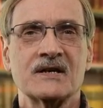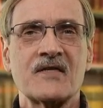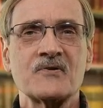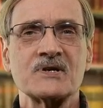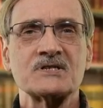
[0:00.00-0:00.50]

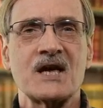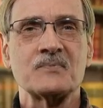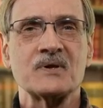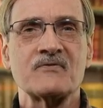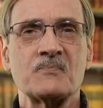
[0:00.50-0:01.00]
Another
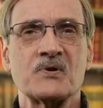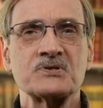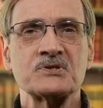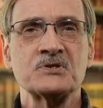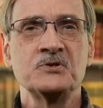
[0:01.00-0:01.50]
example of a
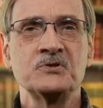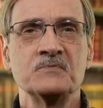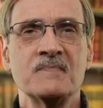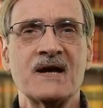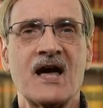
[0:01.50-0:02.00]
person
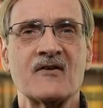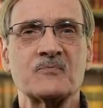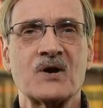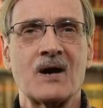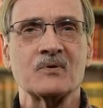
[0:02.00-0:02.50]
who may
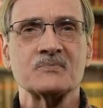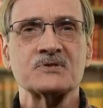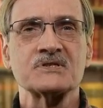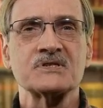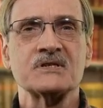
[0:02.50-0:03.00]
have
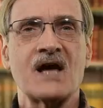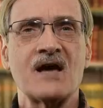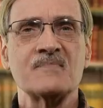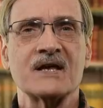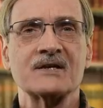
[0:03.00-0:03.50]
problems is the
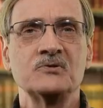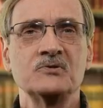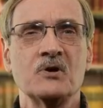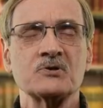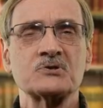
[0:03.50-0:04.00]
diabetic who
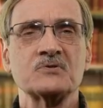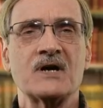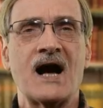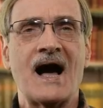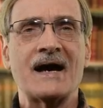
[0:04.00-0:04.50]
goes to
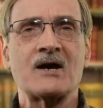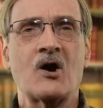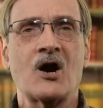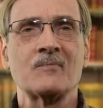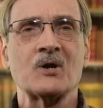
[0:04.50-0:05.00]
a
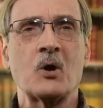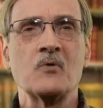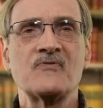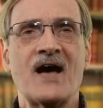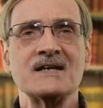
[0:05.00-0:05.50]
high-carb,
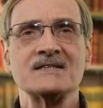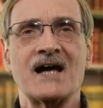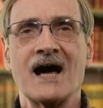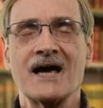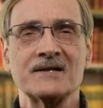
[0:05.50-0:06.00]
low-fat
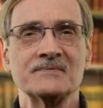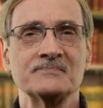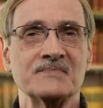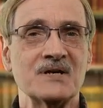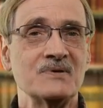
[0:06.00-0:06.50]
diet,
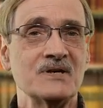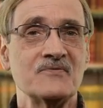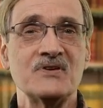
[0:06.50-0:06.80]
maybe a